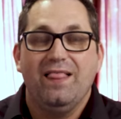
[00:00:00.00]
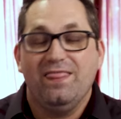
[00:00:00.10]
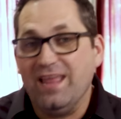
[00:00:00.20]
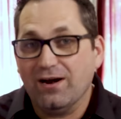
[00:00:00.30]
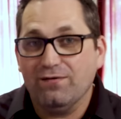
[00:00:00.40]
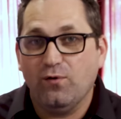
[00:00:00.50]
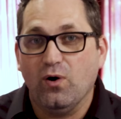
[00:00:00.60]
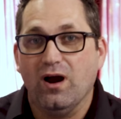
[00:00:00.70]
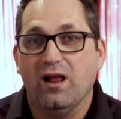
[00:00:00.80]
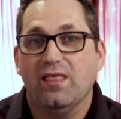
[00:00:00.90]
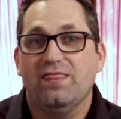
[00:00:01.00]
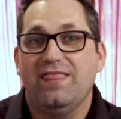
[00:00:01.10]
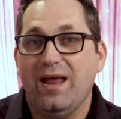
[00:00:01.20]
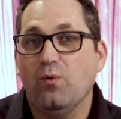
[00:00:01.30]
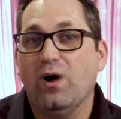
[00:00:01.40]
Therefore,
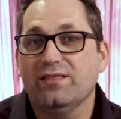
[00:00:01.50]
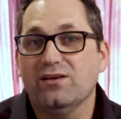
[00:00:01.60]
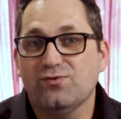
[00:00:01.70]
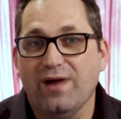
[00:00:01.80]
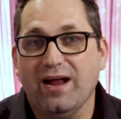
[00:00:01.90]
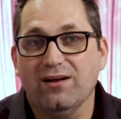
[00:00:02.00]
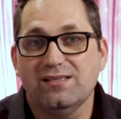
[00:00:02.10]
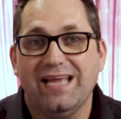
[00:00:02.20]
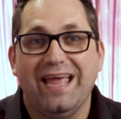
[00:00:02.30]
they want those records,